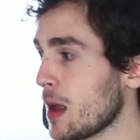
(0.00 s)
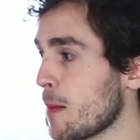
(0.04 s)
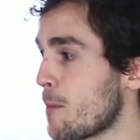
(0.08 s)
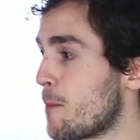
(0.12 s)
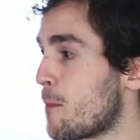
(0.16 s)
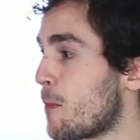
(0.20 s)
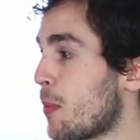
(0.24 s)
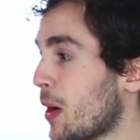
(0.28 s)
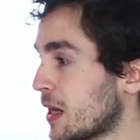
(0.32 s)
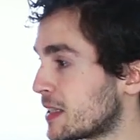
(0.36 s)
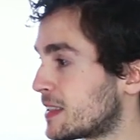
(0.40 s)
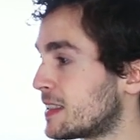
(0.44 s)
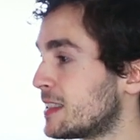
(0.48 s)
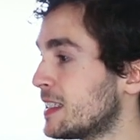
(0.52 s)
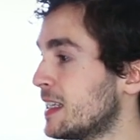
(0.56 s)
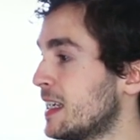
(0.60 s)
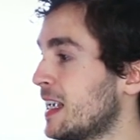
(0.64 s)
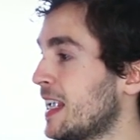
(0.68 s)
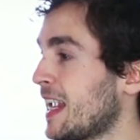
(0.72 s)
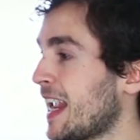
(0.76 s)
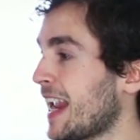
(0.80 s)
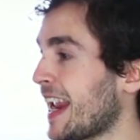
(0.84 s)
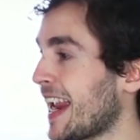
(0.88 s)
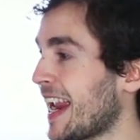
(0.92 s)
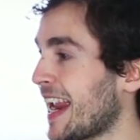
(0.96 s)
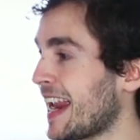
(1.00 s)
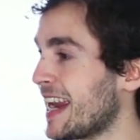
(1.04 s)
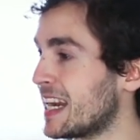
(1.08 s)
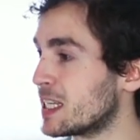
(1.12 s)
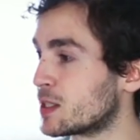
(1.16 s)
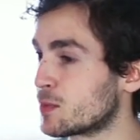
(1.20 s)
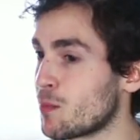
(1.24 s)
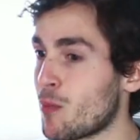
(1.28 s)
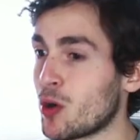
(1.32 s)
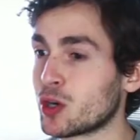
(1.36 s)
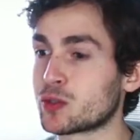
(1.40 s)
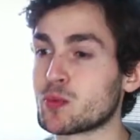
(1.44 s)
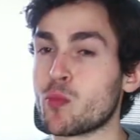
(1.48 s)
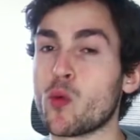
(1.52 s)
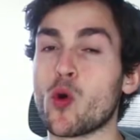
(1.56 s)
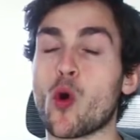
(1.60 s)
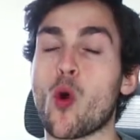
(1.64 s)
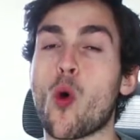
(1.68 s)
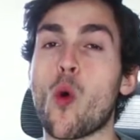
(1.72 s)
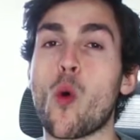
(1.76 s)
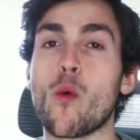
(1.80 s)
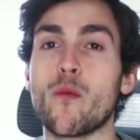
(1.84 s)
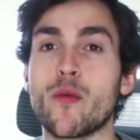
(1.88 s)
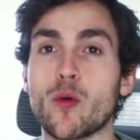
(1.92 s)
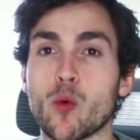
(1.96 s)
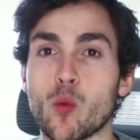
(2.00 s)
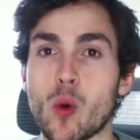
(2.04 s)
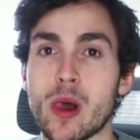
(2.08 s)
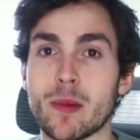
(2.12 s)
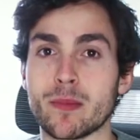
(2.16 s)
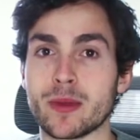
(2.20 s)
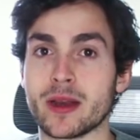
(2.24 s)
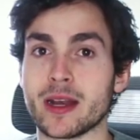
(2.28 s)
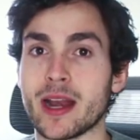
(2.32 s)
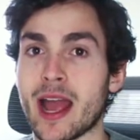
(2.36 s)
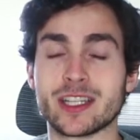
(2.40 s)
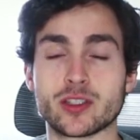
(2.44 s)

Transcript: but it is much more overwhelming.